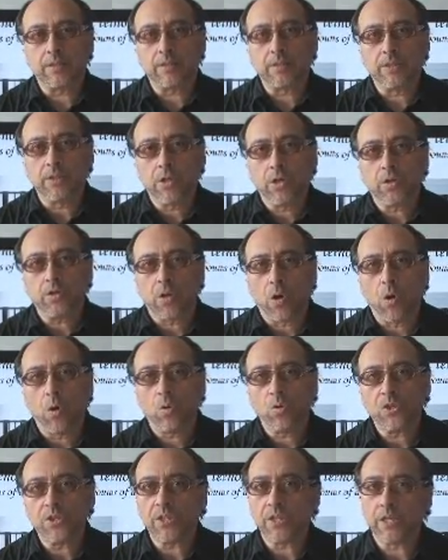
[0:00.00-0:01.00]
not
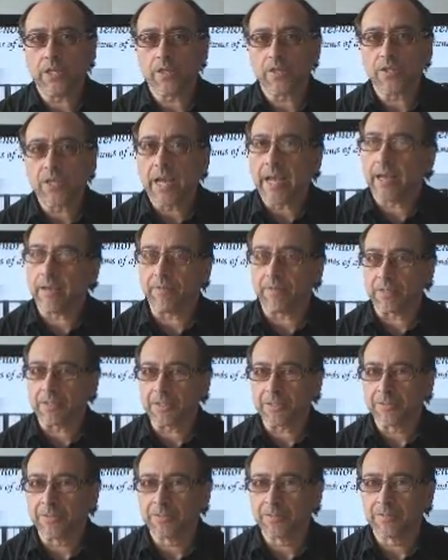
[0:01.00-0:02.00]
all singers have
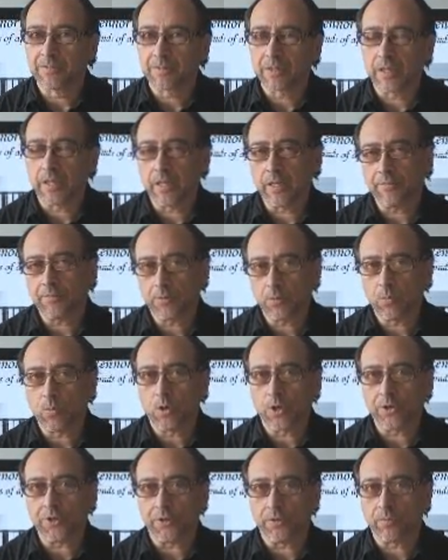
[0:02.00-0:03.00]
it. I have to
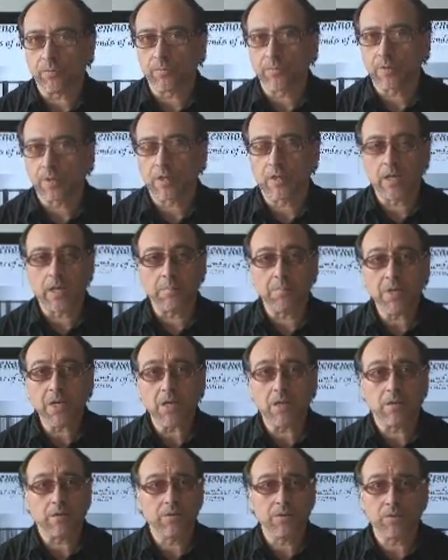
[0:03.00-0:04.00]
warn you. And I
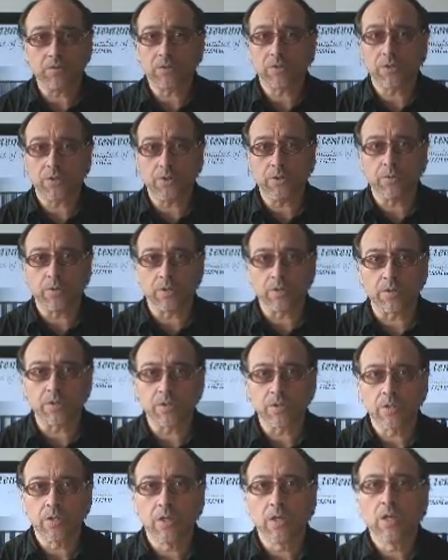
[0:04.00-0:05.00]
mean not
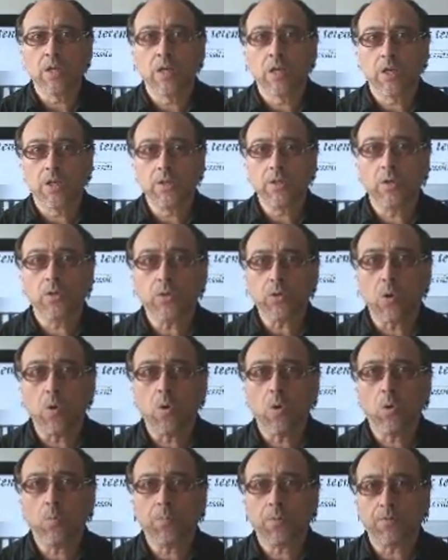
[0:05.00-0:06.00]
students. Not
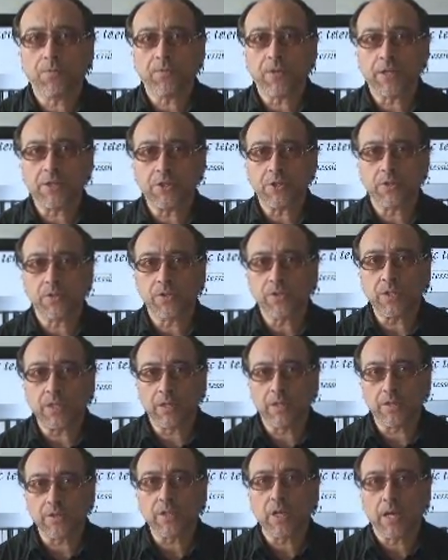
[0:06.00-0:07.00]
all professional
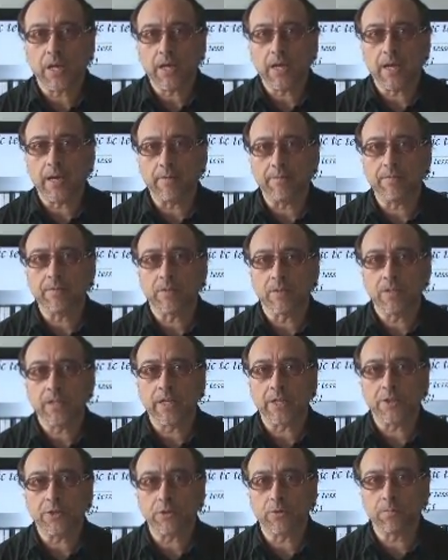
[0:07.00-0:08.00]
singers have
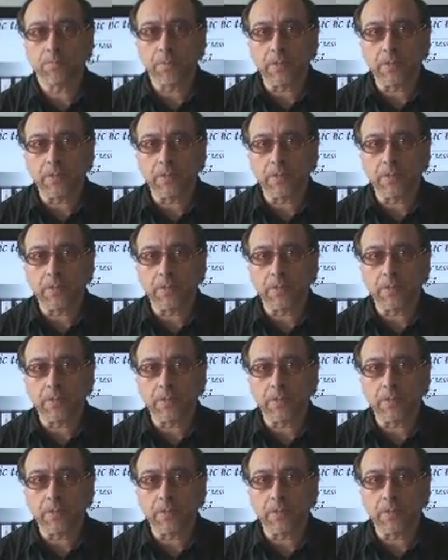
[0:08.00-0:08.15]
natural